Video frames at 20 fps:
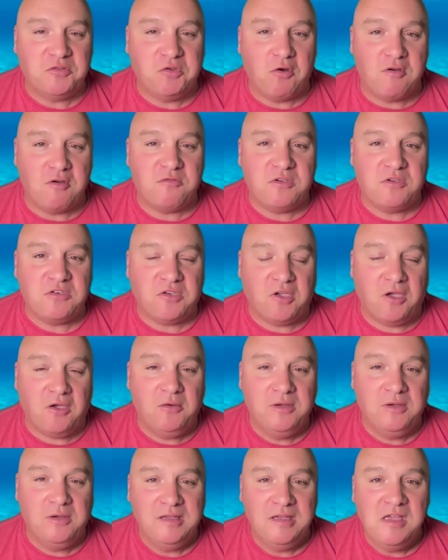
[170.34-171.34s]
Photography
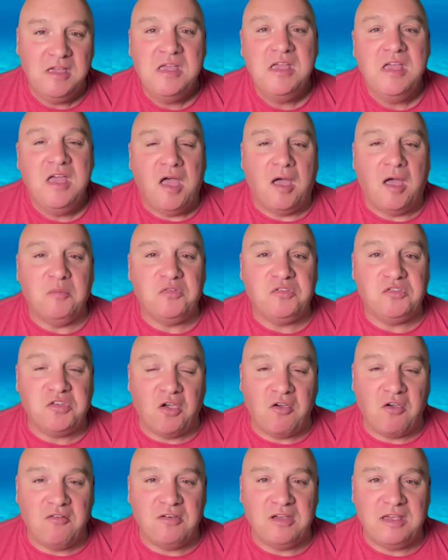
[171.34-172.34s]
Show. I'm
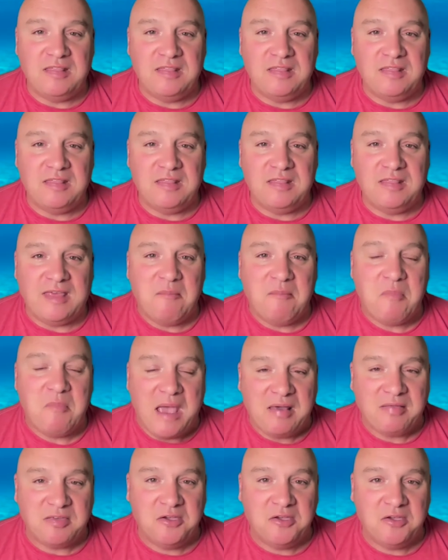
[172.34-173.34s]
sorry that
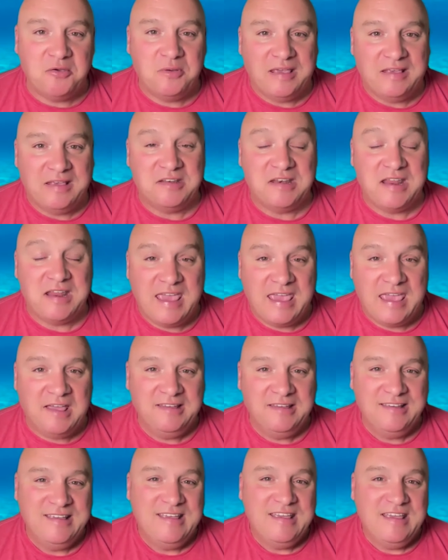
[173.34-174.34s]
Matthew isn't
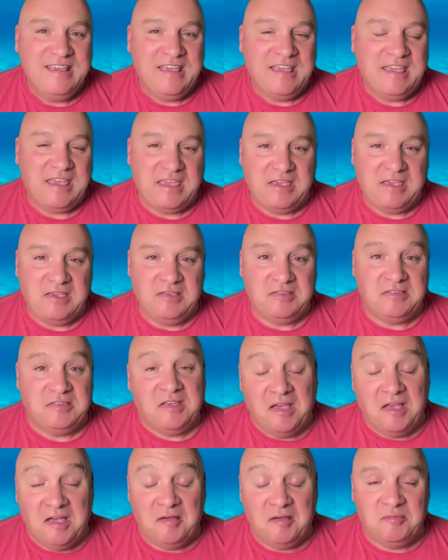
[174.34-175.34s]
here.
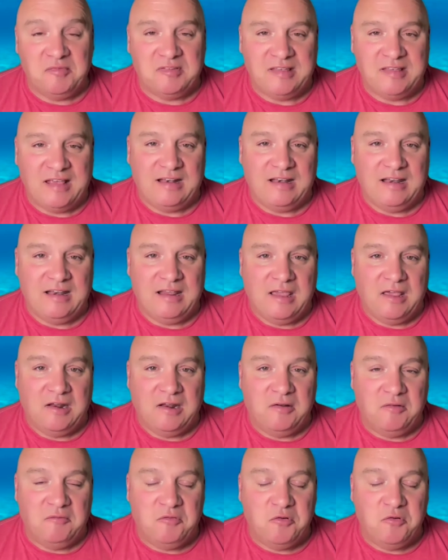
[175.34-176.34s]
He's
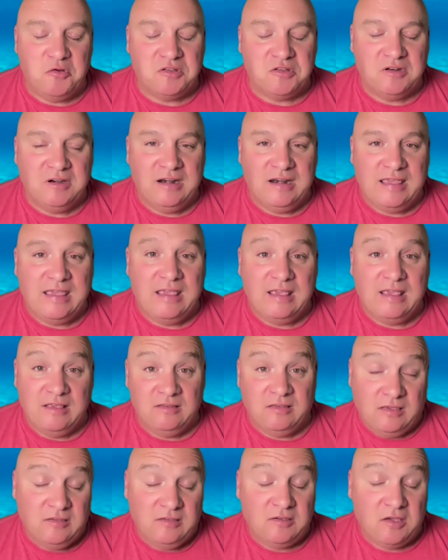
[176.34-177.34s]
sadly and unfortunately,
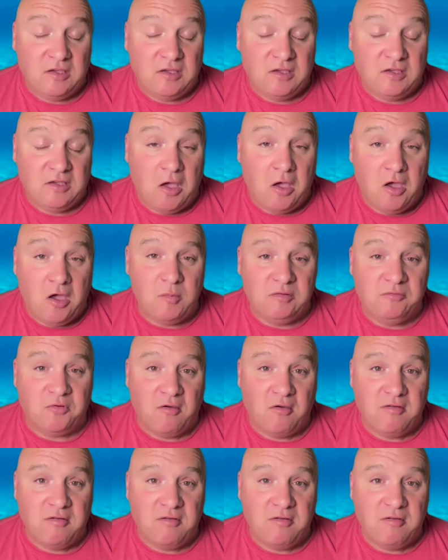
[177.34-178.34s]
he's at home
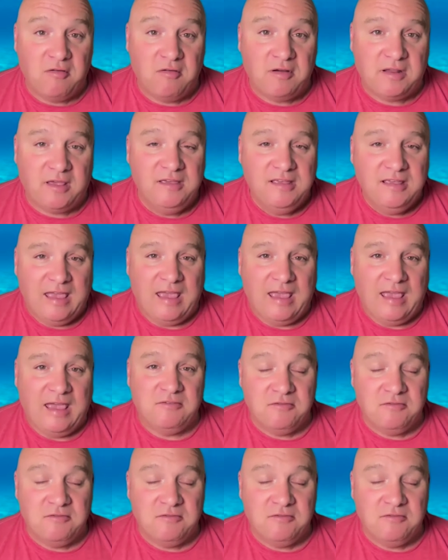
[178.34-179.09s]
in Florida.